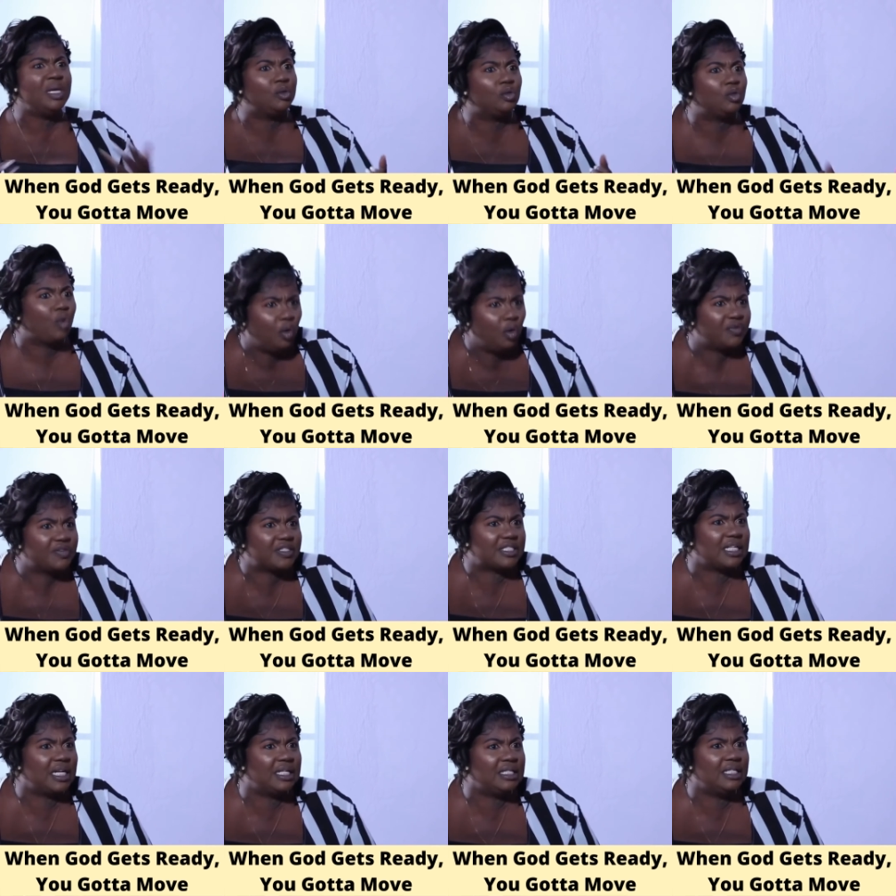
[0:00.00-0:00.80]
a big,
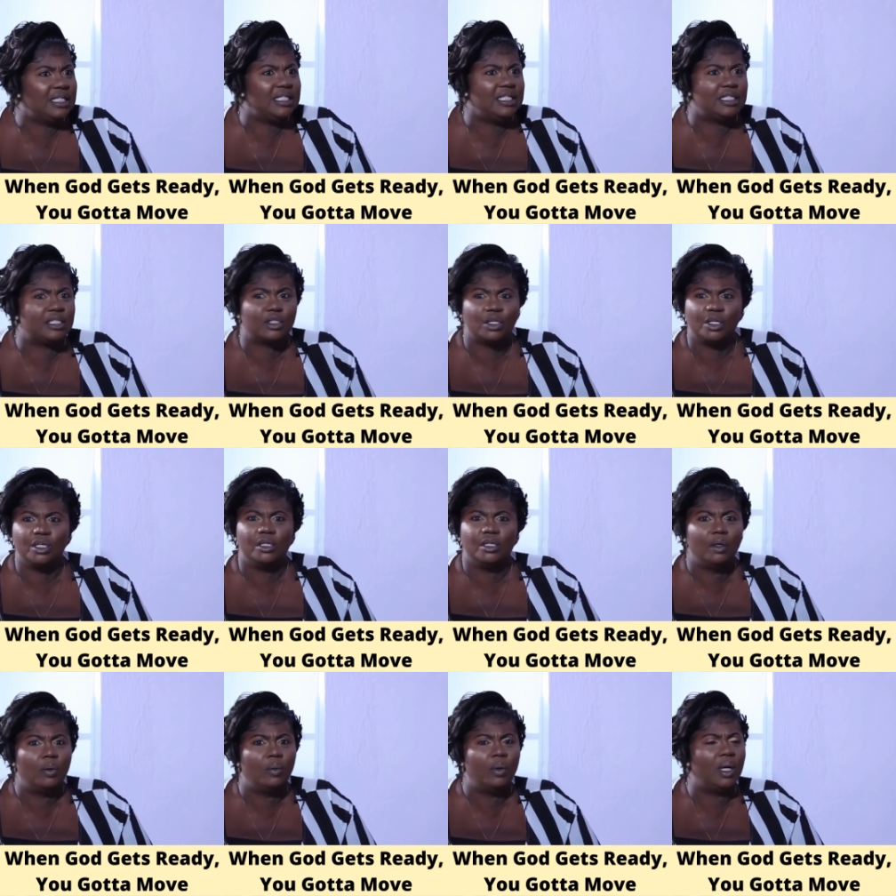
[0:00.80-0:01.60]
tough sandy this. So,
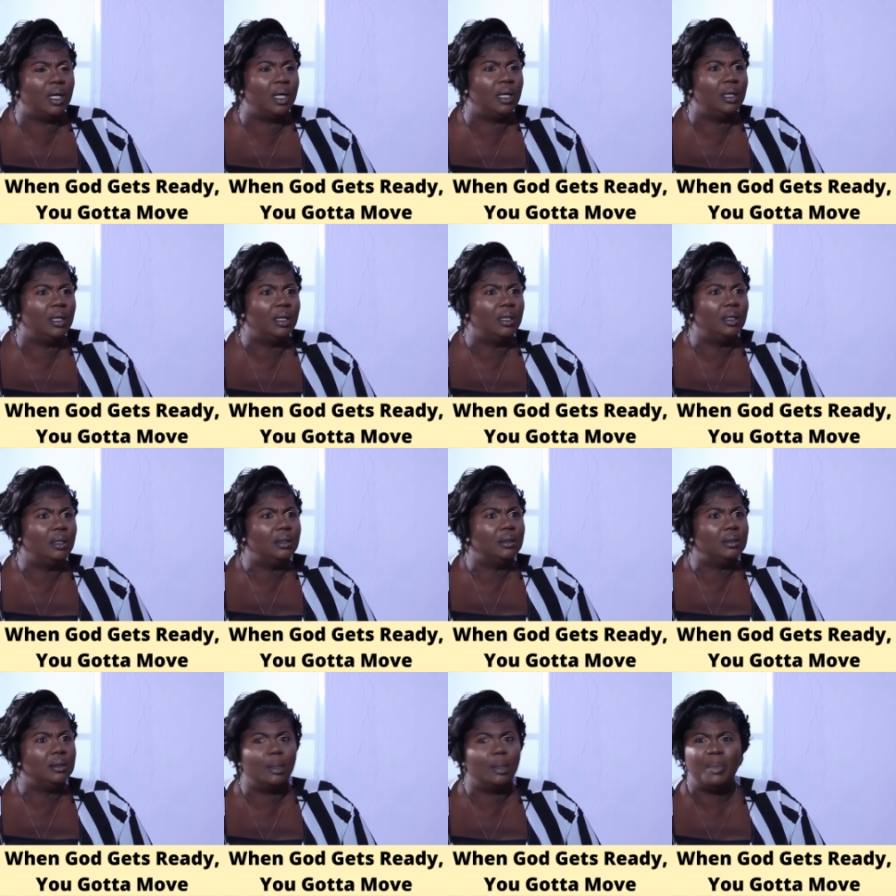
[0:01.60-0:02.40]
you know,
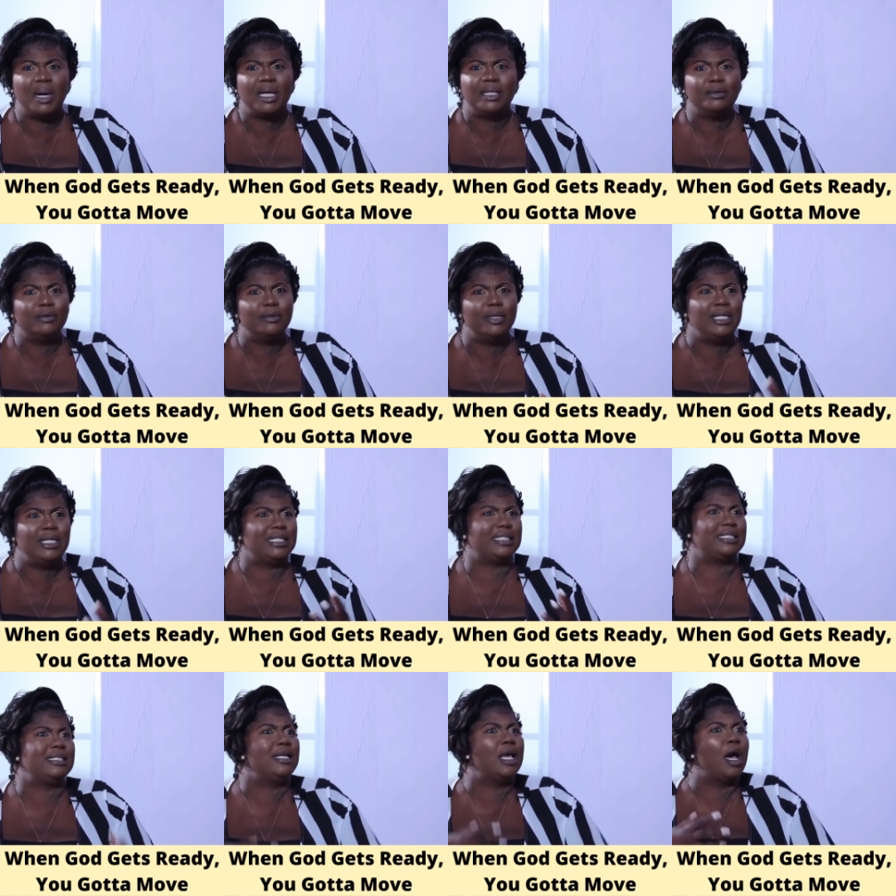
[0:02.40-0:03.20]
nobody
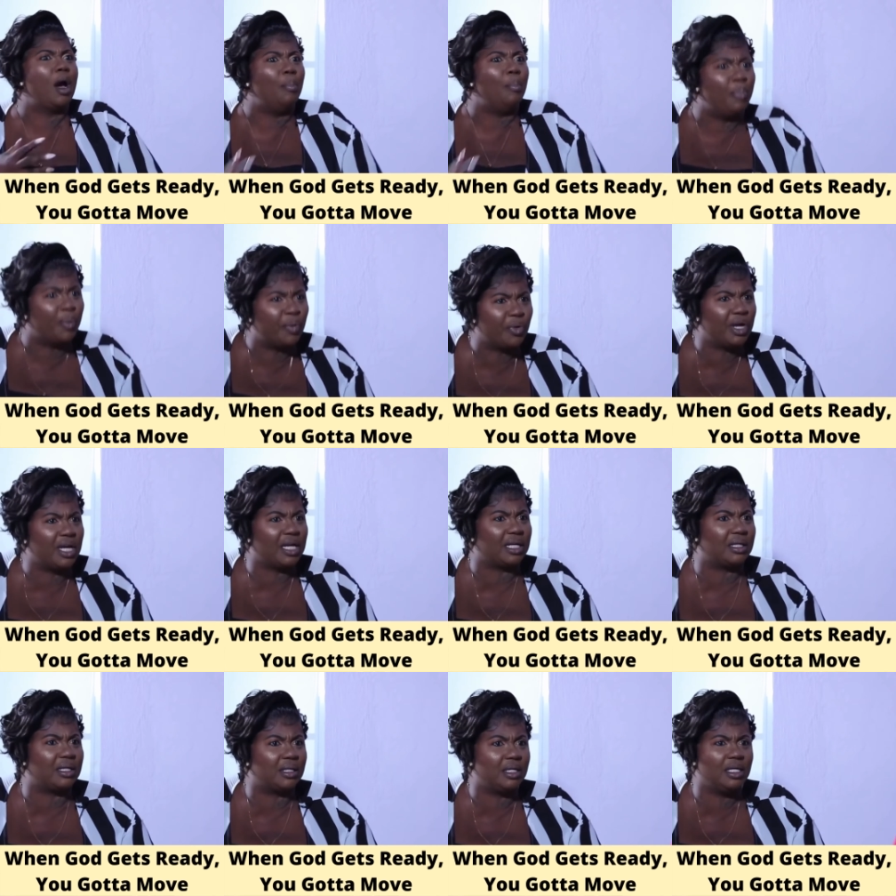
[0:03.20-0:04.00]
really see a
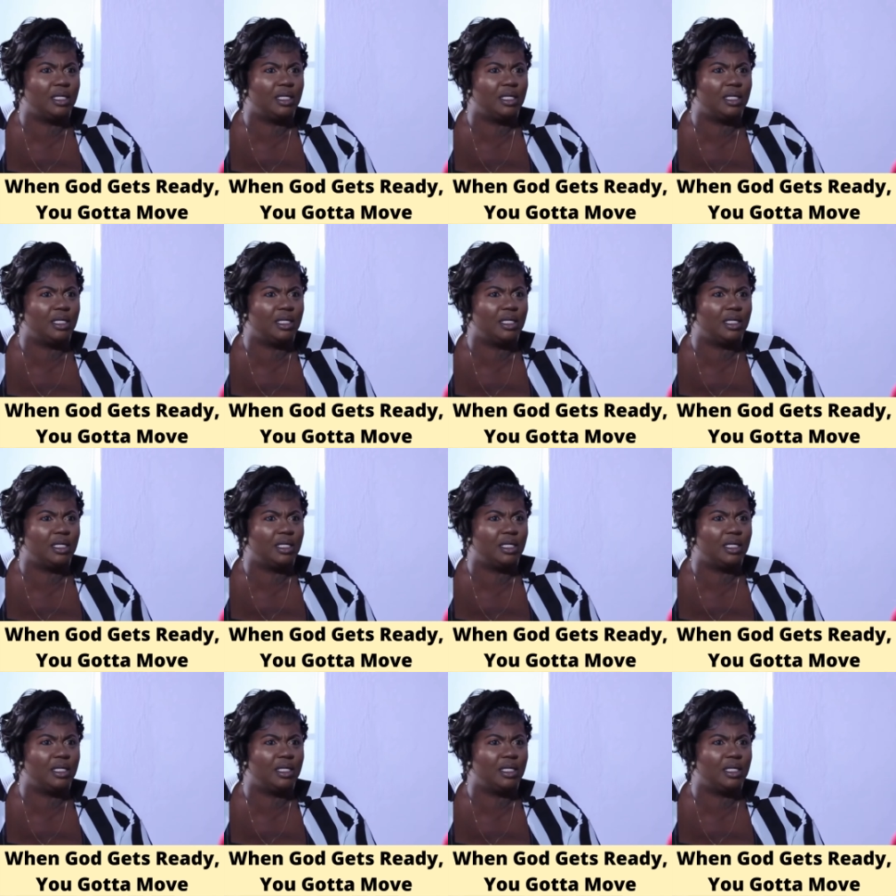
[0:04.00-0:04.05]
break.